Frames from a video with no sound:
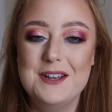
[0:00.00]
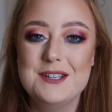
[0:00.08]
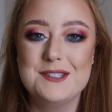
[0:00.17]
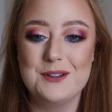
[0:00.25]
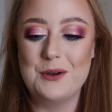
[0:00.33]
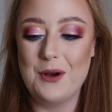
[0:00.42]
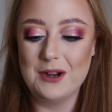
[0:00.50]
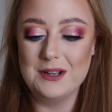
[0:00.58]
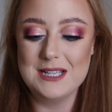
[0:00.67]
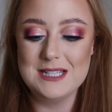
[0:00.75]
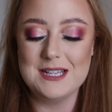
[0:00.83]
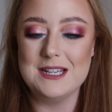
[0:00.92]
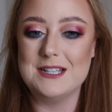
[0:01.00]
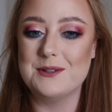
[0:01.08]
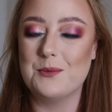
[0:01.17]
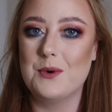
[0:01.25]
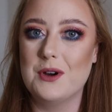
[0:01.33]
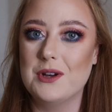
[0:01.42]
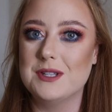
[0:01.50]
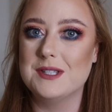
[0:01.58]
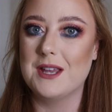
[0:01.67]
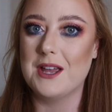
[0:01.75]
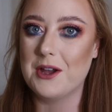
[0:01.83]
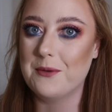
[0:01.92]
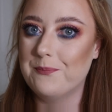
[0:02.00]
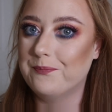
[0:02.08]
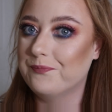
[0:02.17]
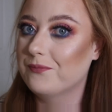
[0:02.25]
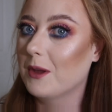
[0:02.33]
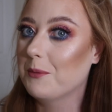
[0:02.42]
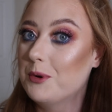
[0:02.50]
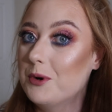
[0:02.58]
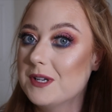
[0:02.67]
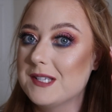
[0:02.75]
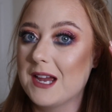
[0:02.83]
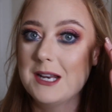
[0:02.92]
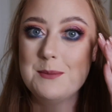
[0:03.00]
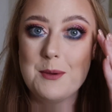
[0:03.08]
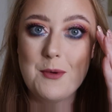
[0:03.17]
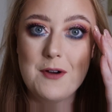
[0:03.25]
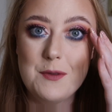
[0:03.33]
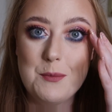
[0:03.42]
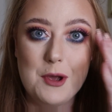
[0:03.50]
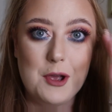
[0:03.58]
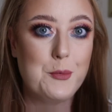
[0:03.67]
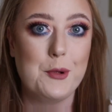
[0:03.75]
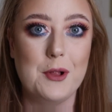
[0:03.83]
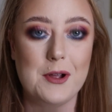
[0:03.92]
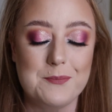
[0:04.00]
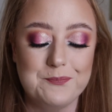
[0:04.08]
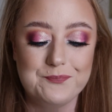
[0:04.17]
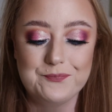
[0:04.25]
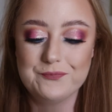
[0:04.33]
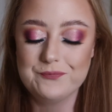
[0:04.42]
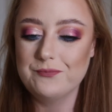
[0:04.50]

So all I did was put a tiny bit more of the purple on,